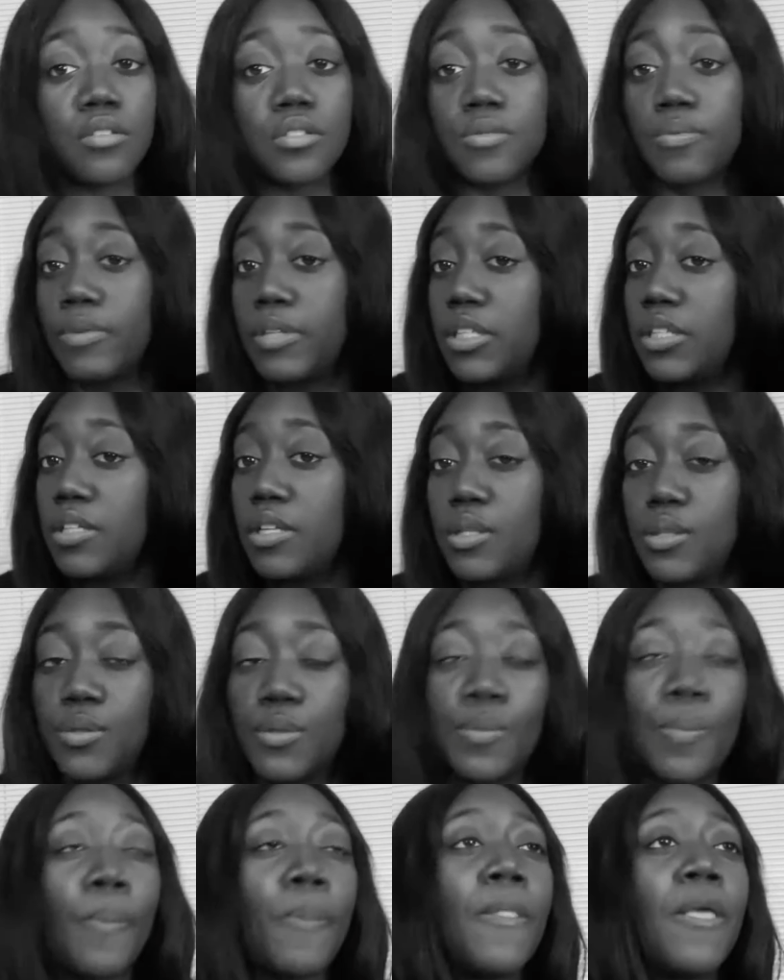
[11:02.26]
to one another,
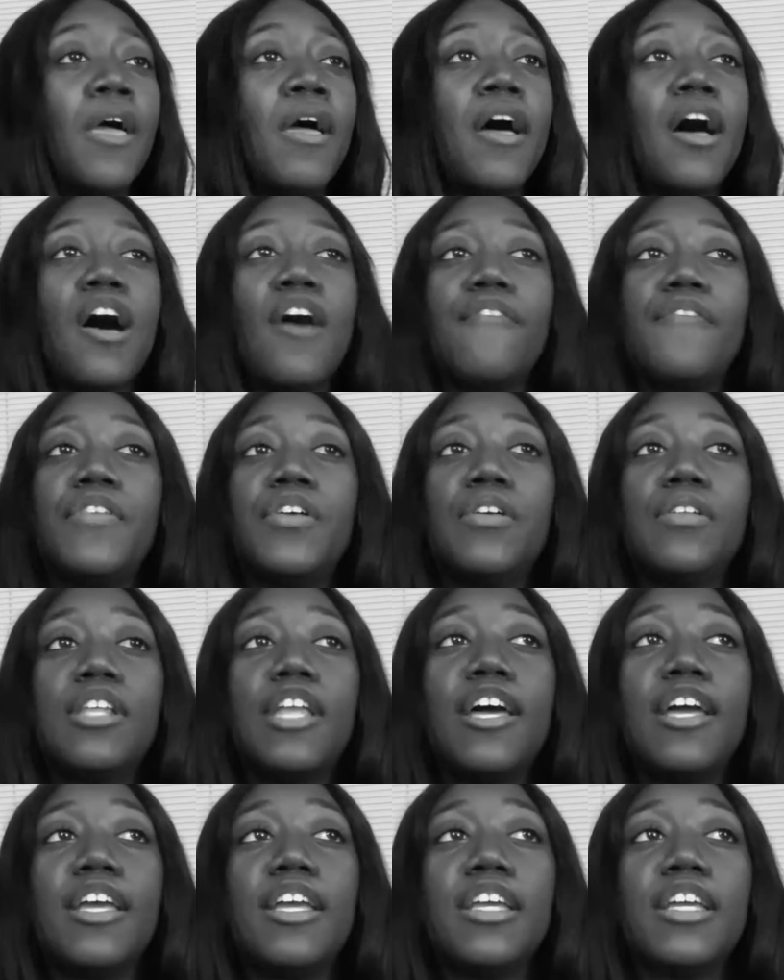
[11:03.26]
I feel
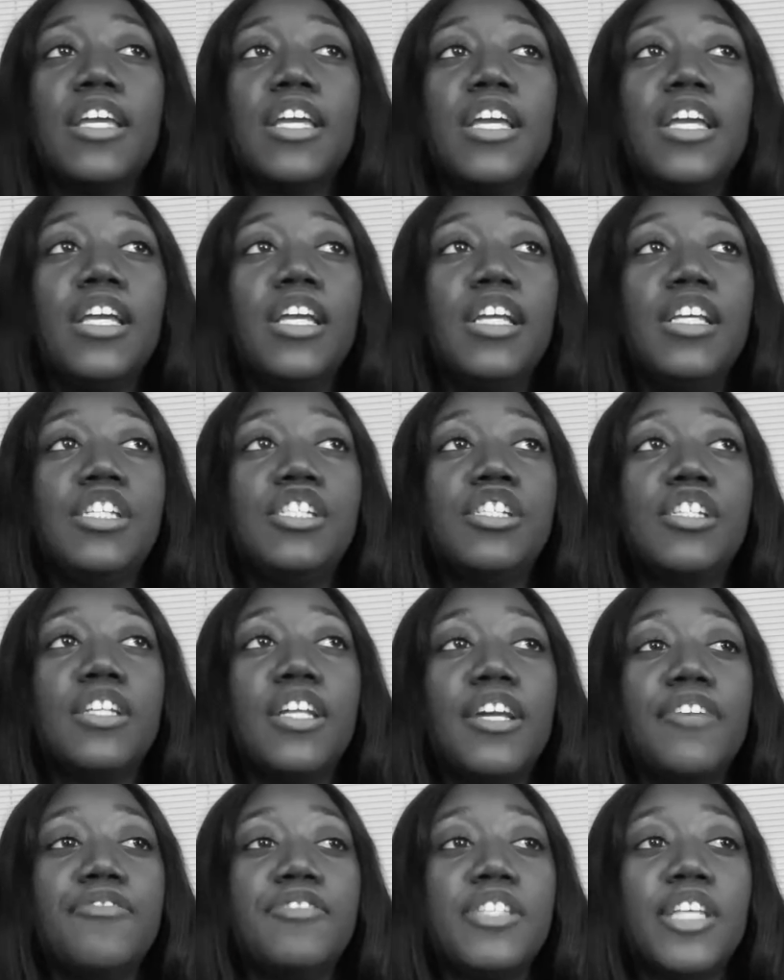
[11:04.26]
like he should
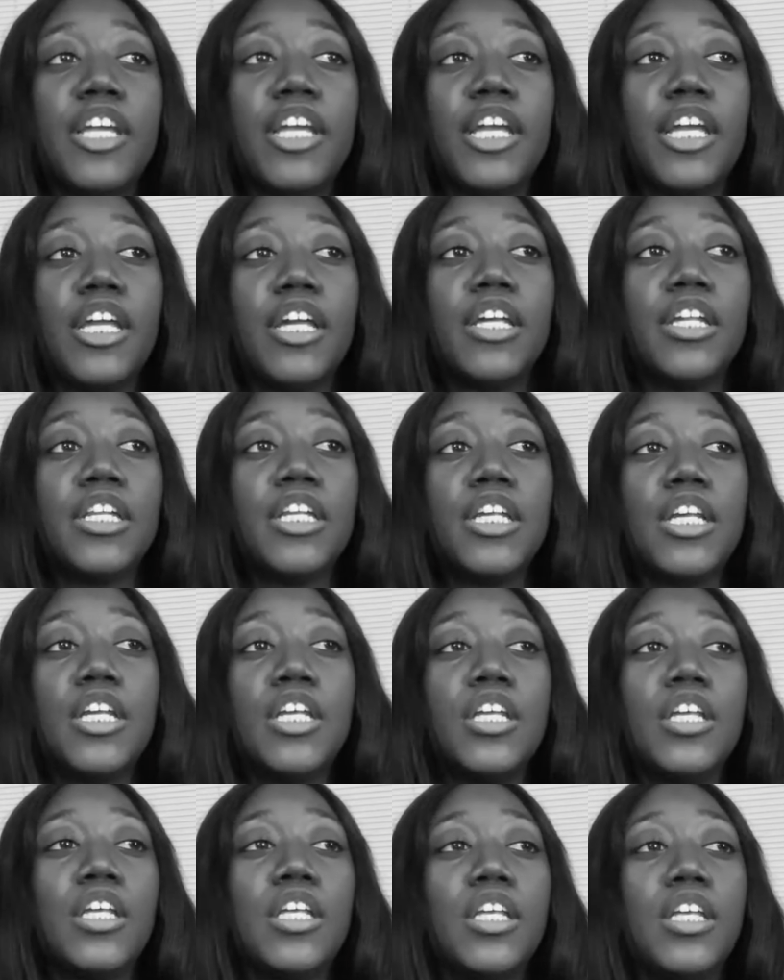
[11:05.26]
have said
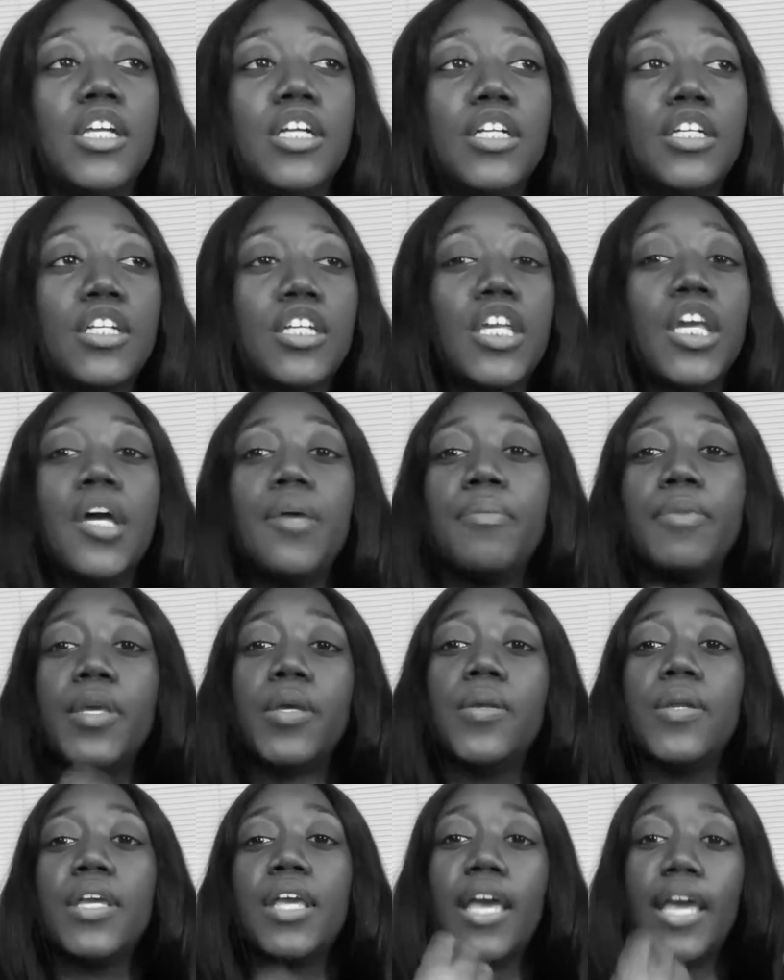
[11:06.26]

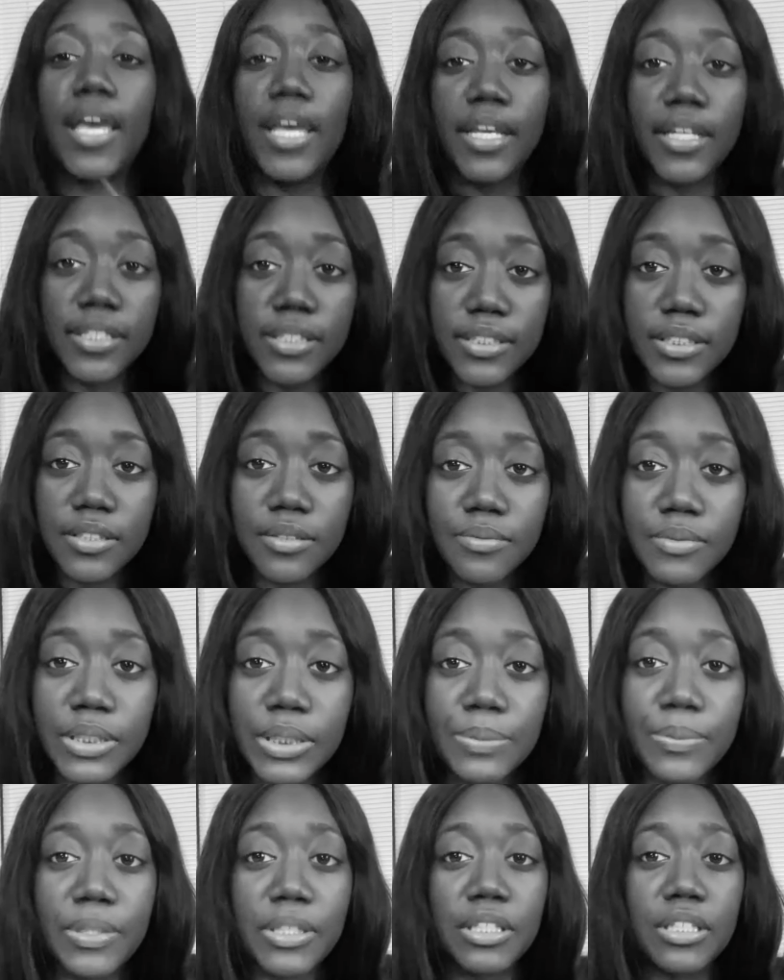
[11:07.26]
communicate with
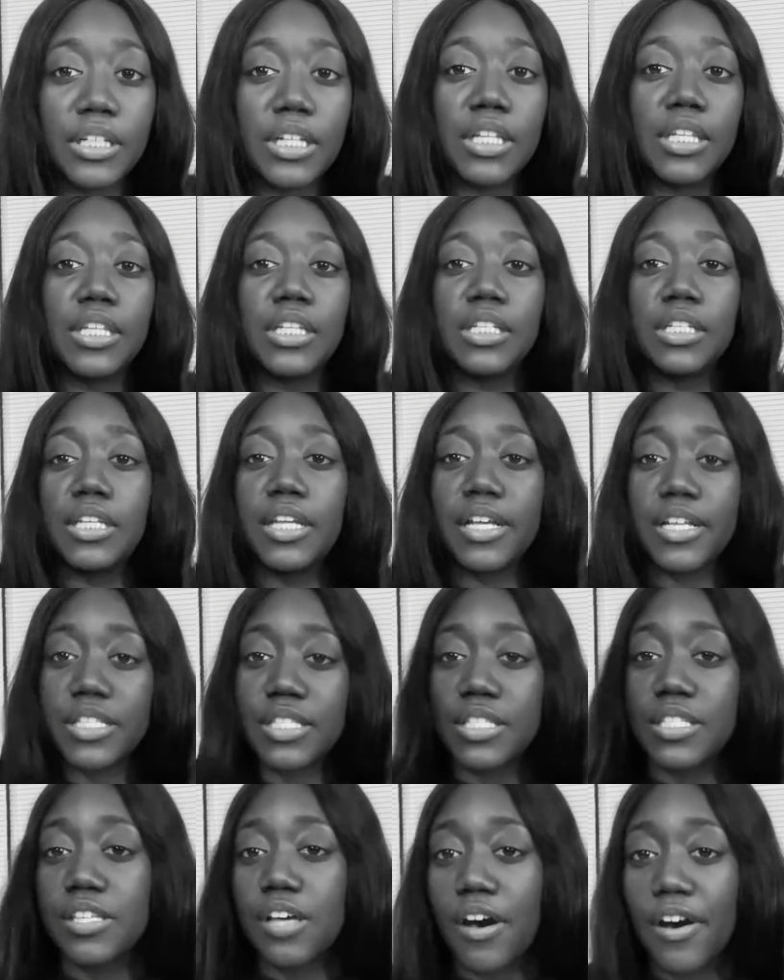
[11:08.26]
one another, not
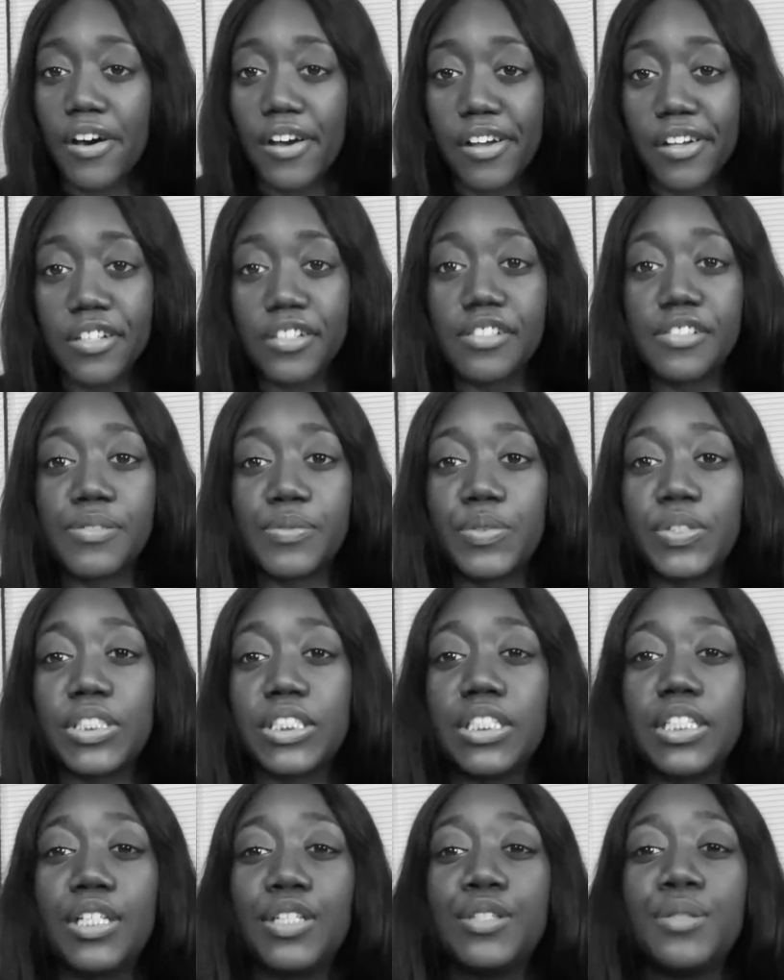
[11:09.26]
talk to one
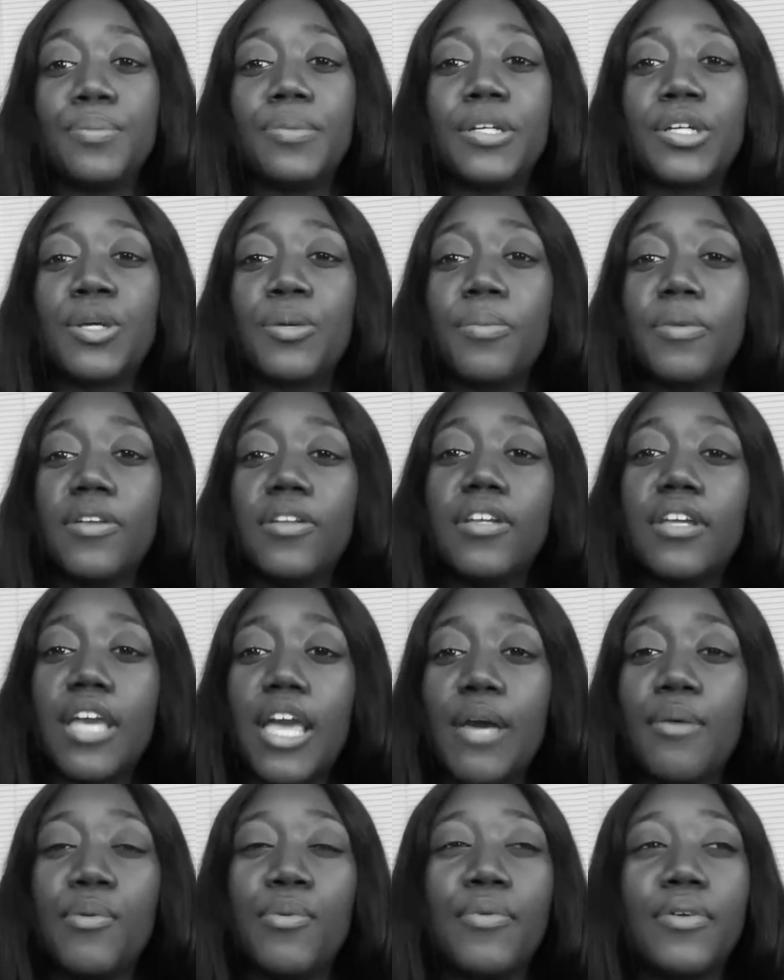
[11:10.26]
another, but
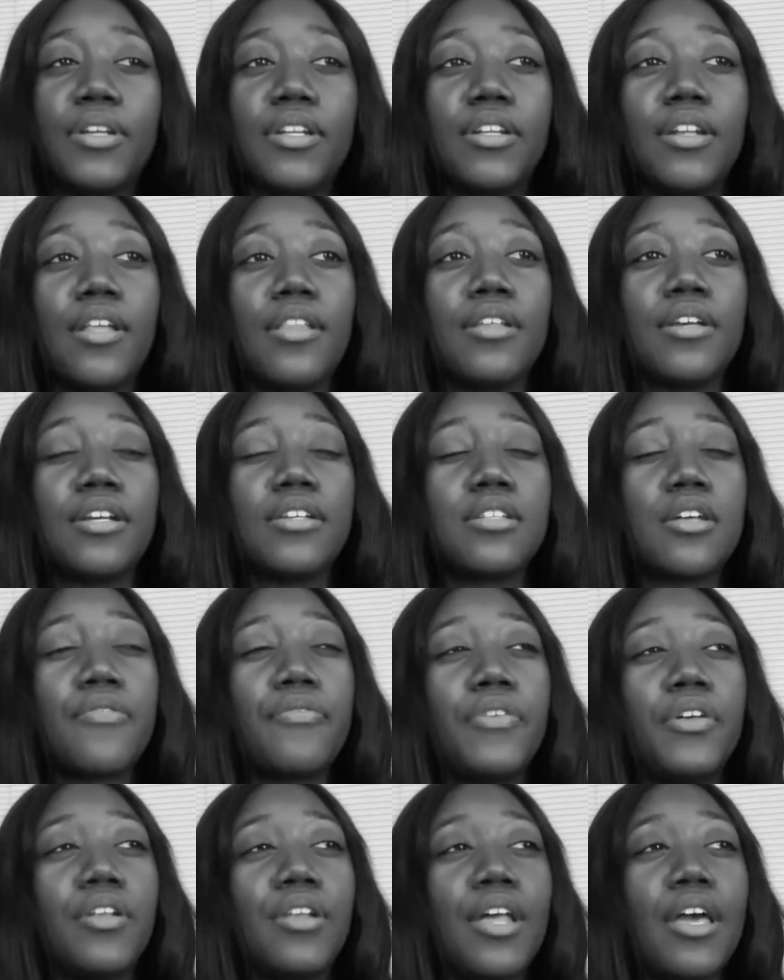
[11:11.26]
communicate with one another. Because I
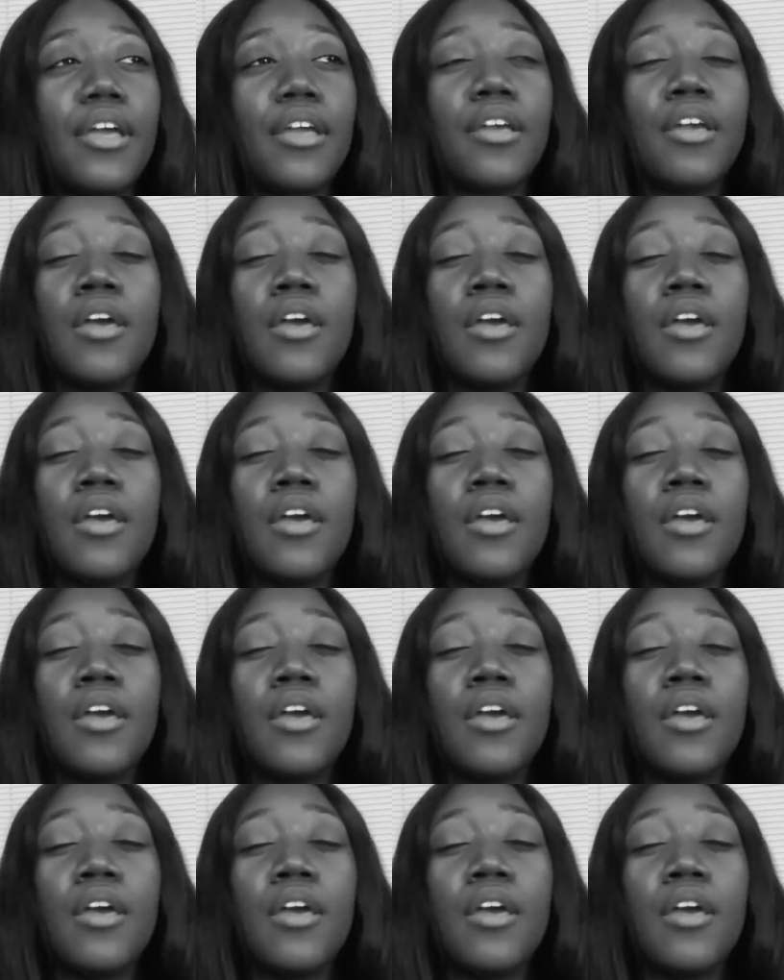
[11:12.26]
feel like